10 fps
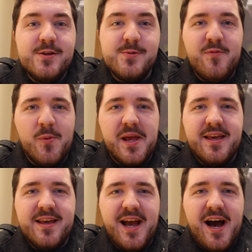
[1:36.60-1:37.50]
So every week,
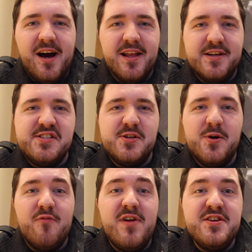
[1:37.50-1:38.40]
Carla likes
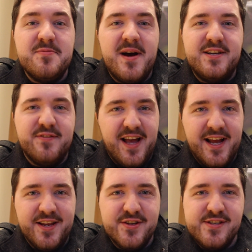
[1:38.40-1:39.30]
to do a random act of
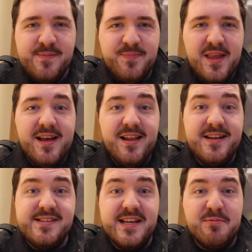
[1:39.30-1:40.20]
kindness.
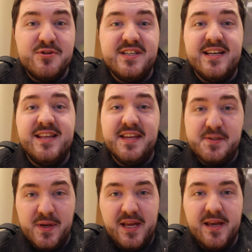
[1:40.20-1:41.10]
Let's see what she did
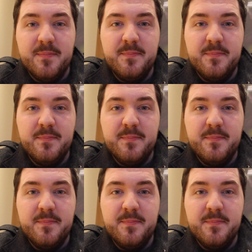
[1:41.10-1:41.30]
this week.